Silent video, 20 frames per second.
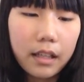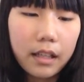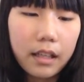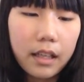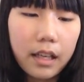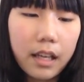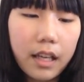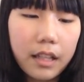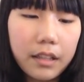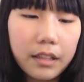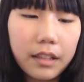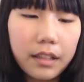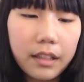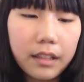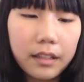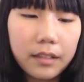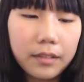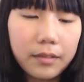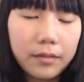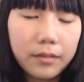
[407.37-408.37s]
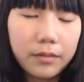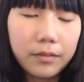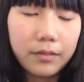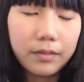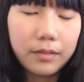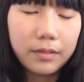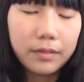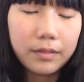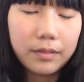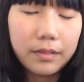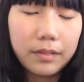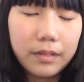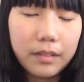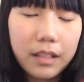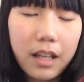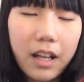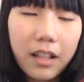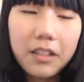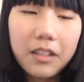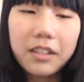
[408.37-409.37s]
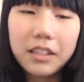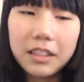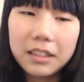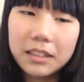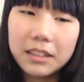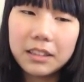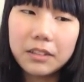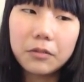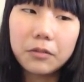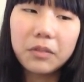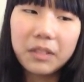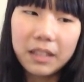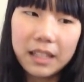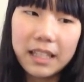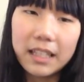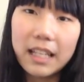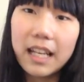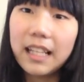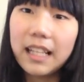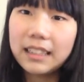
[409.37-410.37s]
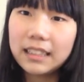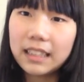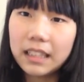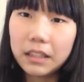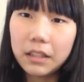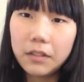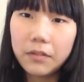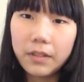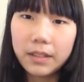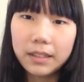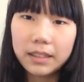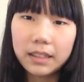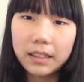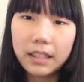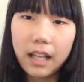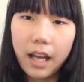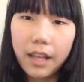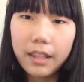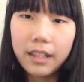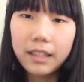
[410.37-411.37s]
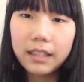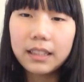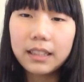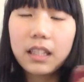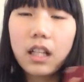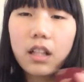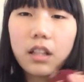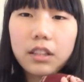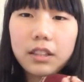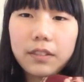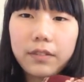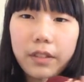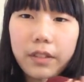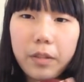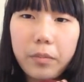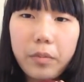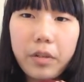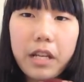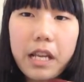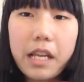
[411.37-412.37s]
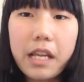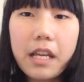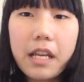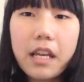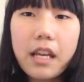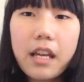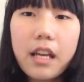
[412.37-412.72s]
And the color is really nice. I love this. I think this color is very pretty.